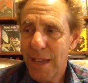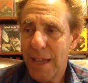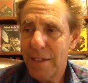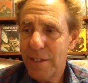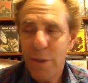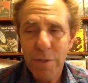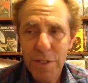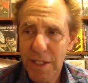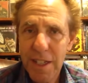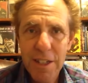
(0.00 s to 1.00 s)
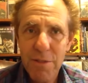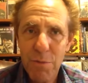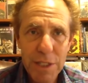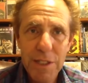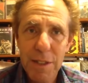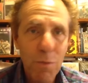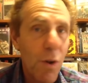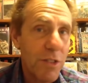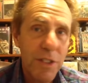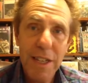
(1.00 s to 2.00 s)
and if you haven't seen it recently,
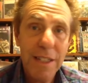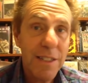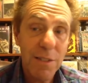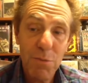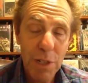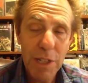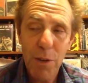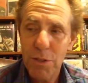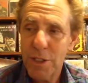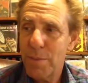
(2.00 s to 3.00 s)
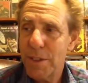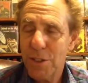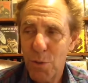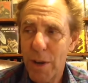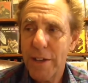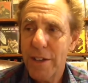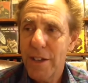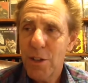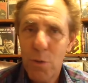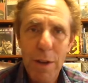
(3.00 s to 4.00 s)
watch it again because it really holds up. It's quite
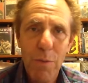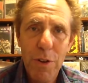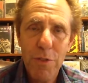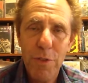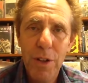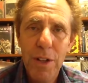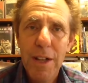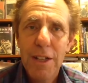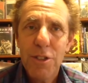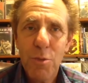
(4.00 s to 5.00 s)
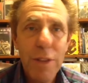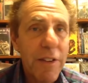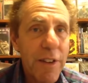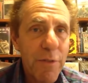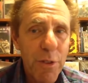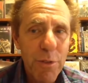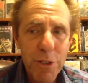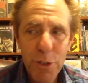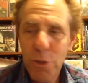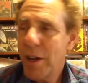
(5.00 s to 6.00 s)
quite wonderful. So without any further
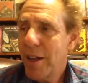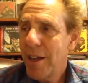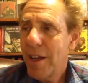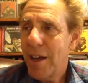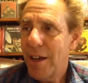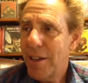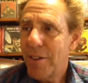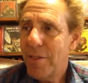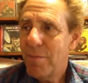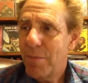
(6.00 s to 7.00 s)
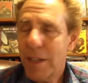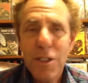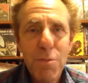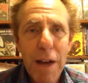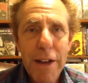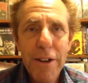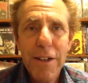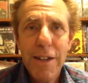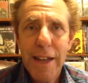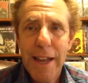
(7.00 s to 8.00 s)
ado, uh, Nicholas Meyer,
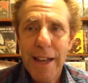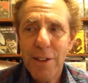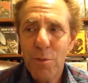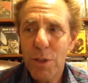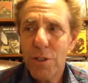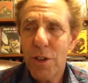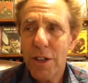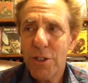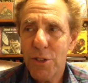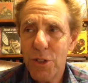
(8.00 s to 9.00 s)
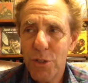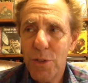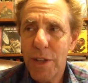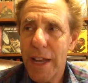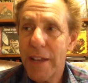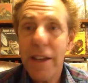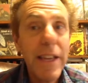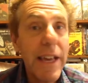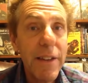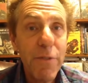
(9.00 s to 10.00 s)
and we'll talk to you soon. And
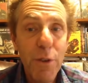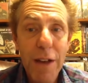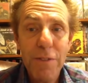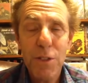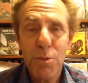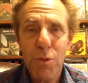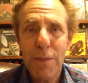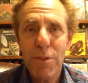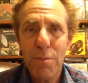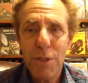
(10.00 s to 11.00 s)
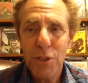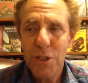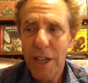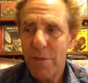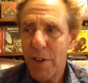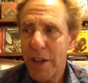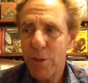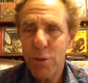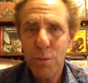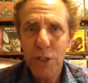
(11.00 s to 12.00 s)
again, if you haven't subscribed to the Mr. Sci Fi
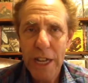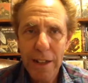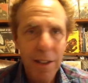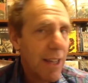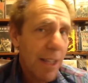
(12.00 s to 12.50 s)
YouTube channel,